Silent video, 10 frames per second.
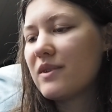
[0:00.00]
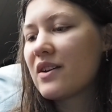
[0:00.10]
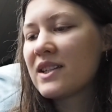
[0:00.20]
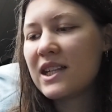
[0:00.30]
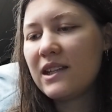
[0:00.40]

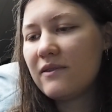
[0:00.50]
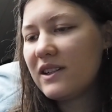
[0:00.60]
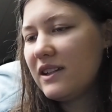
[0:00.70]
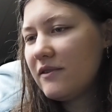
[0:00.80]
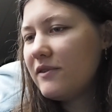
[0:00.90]
because
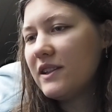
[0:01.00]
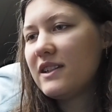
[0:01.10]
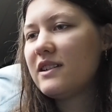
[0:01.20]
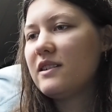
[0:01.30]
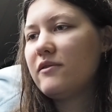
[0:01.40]
even if
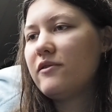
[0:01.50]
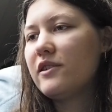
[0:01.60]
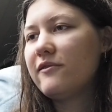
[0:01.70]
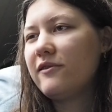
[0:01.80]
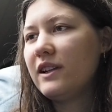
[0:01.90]
it's a
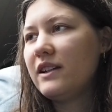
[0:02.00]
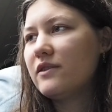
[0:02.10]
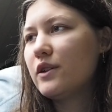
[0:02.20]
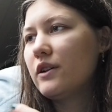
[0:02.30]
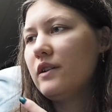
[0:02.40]
different
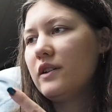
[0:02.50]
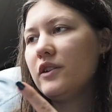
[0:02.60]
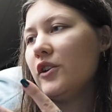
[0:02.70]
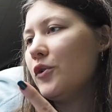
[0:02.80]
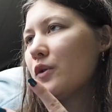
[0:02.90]
flavor,
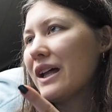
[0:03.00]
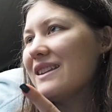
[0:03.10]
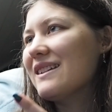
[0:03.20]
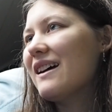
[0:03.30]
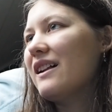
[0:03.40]
you
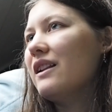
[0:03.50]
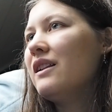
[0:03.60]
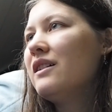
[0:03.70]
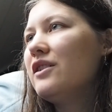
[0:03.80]
can tell.